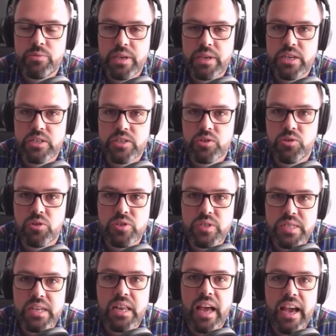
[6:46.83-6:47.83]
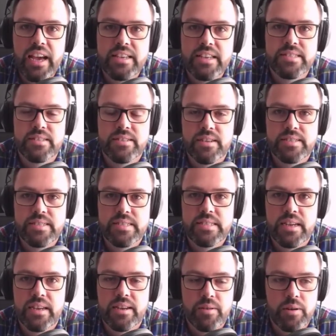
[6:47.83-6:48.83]
because Google still has
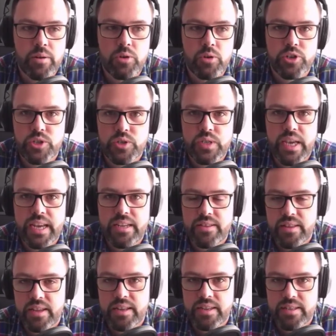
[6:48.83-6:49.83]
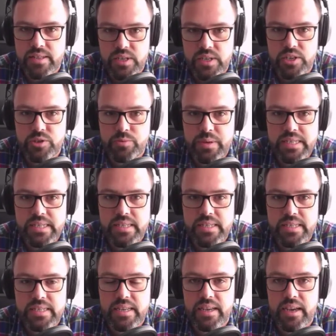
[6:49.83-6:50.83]
a word to say in the search
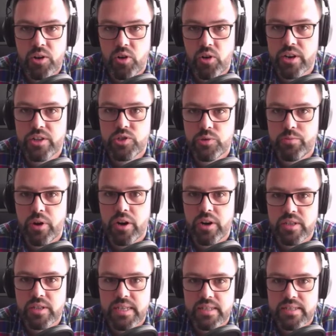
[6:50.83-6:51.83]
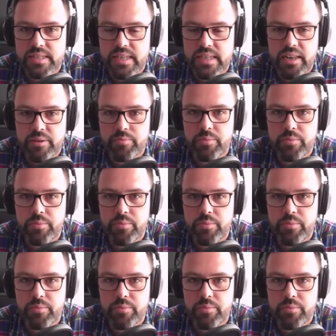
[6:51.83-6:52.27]
business, according to products and selling